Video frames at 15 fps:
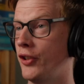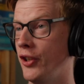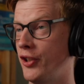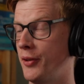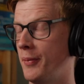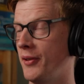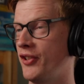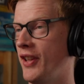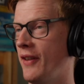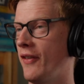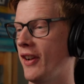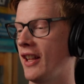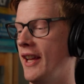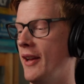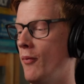So
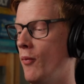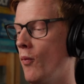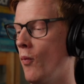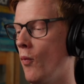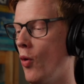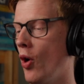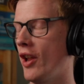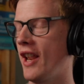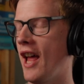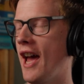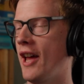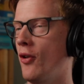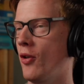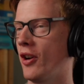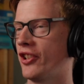specifically, what
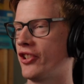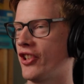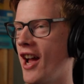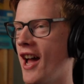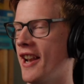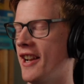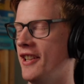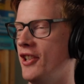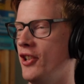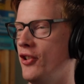at Augustana